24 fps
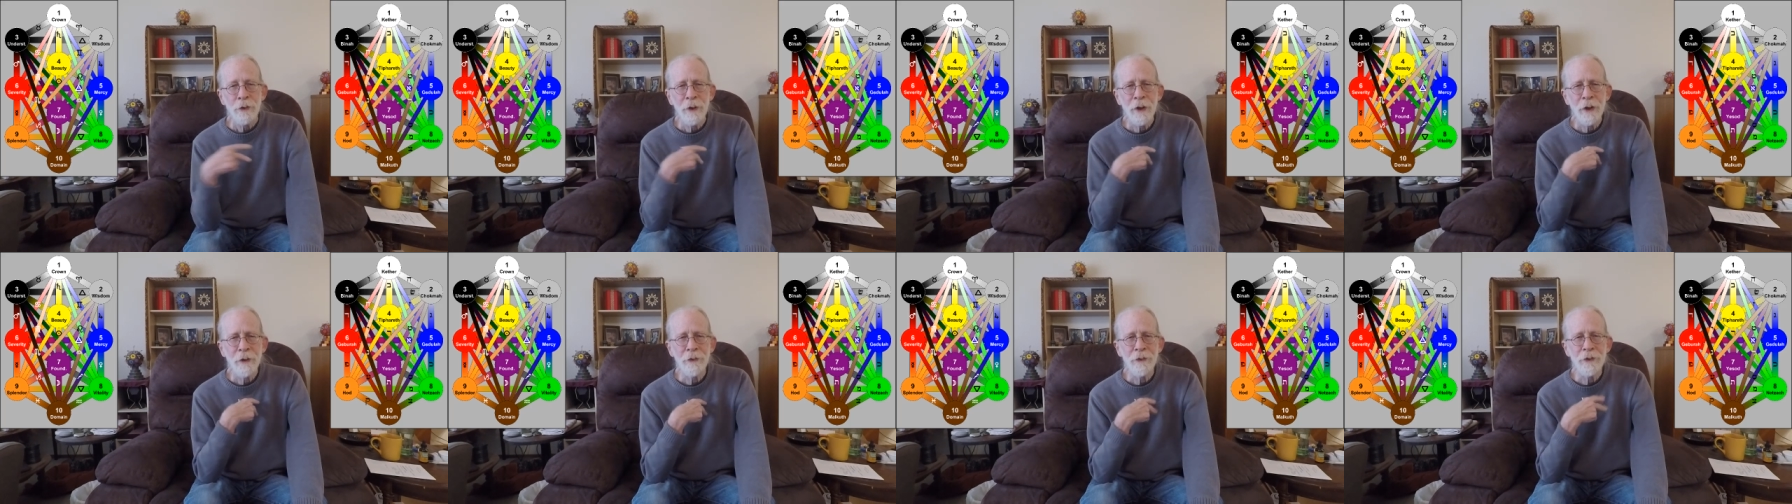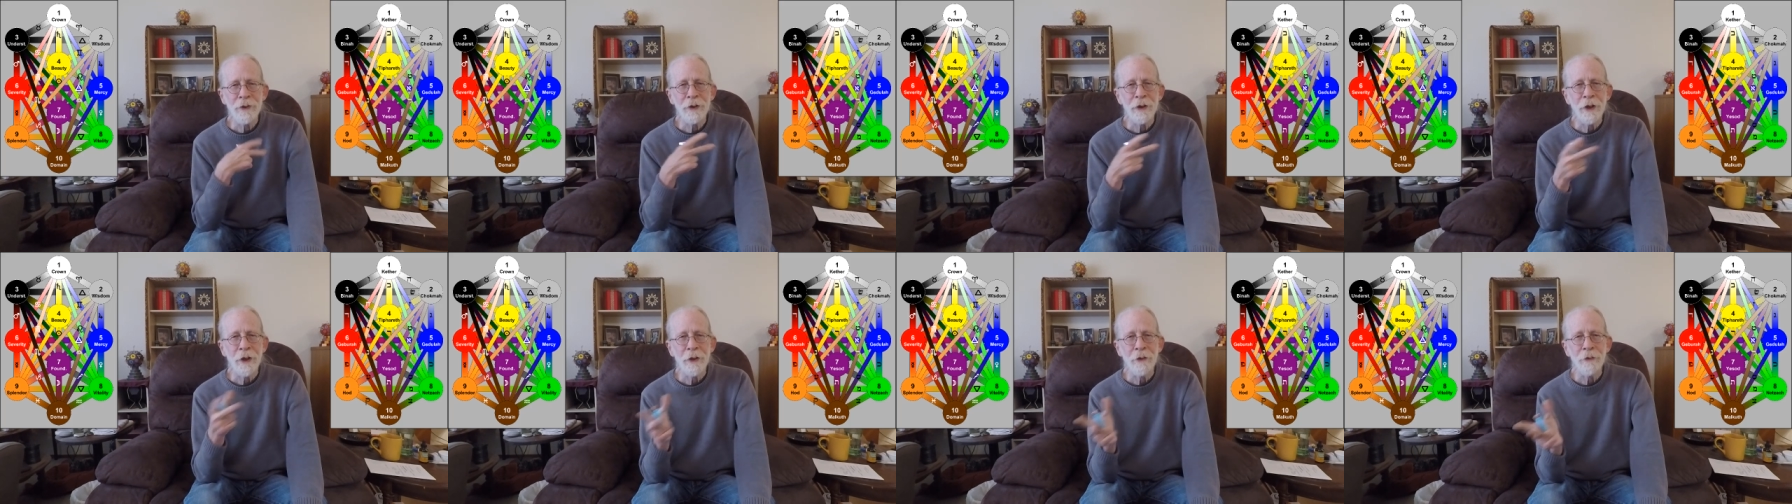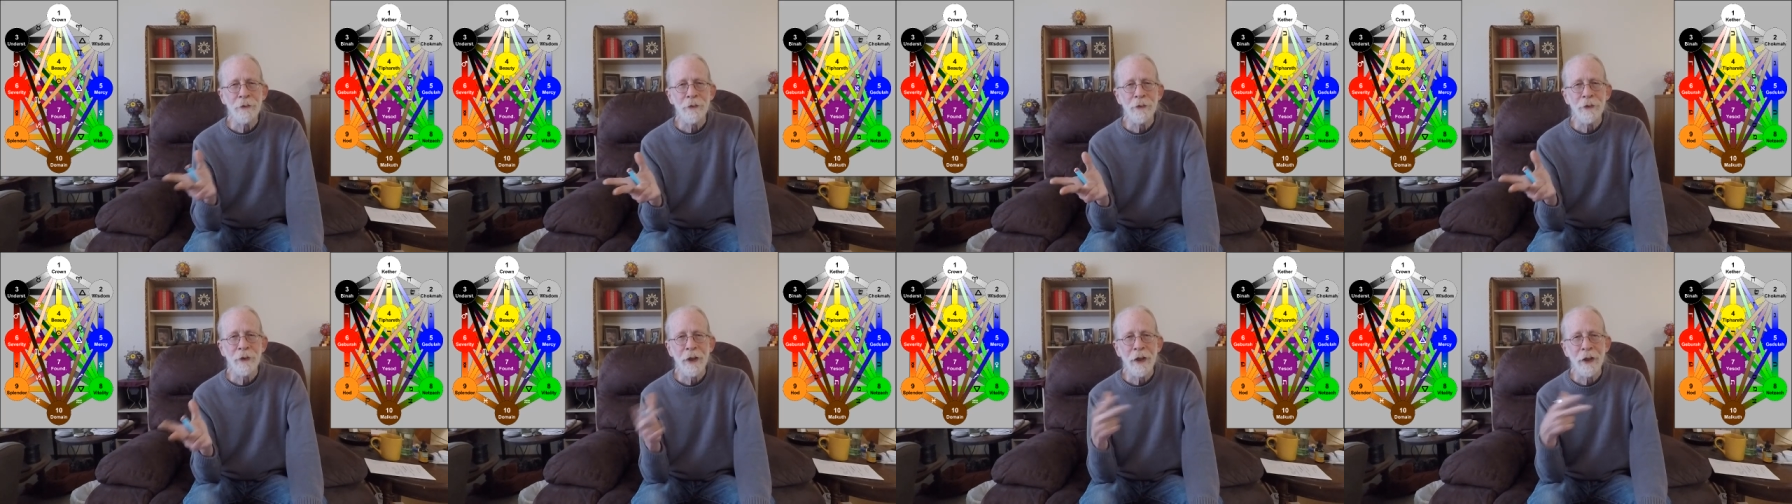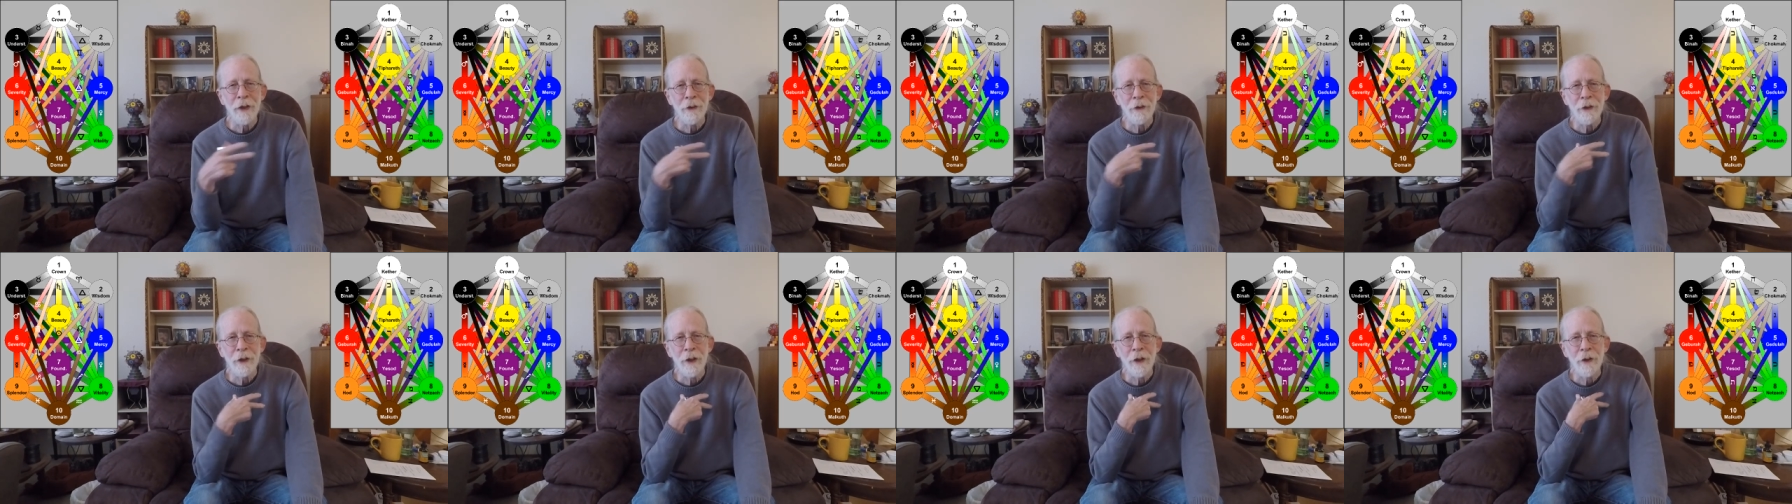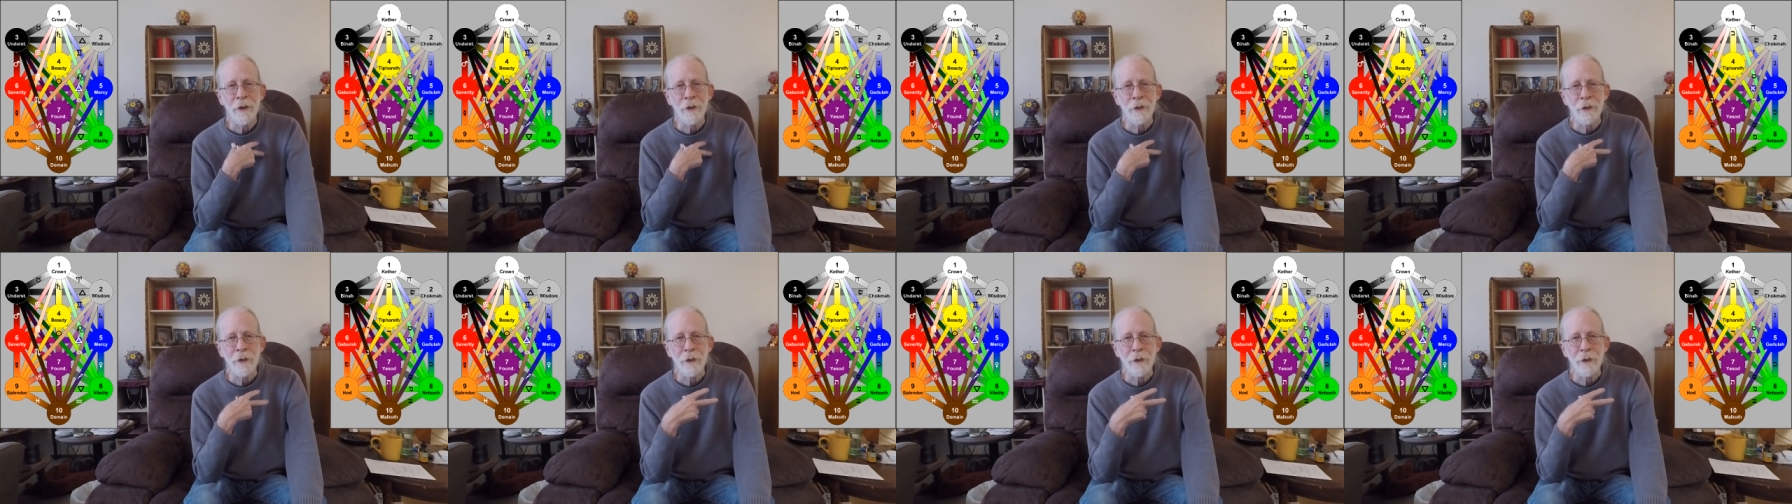we have self and other.